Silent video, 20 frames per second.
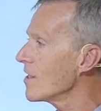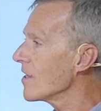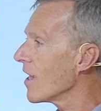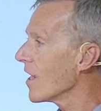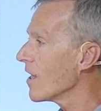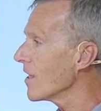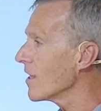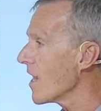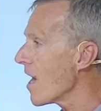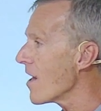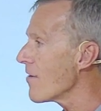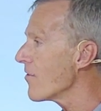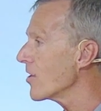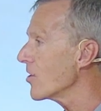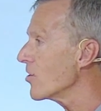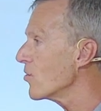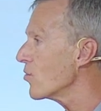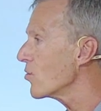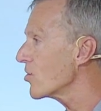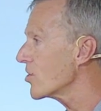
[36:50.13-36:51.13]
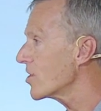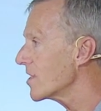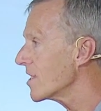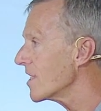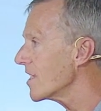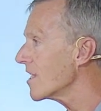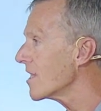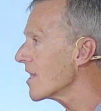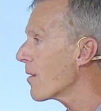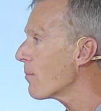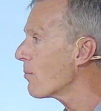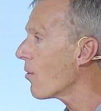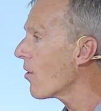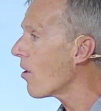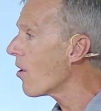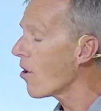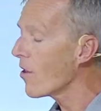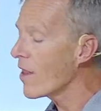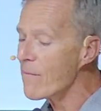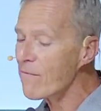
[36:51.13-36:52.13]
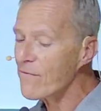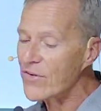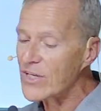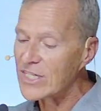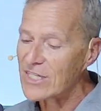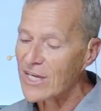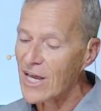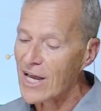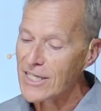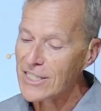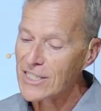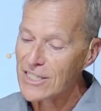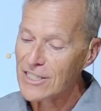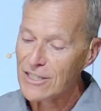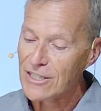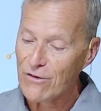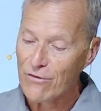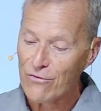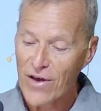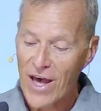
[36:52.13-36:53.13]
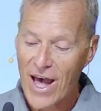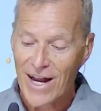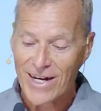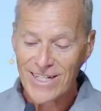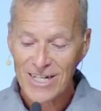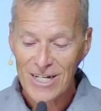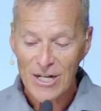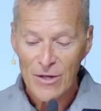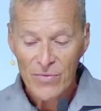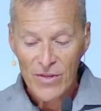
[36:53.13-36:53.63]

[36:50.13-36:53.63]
11, you will see that Paul emphasizes the fact,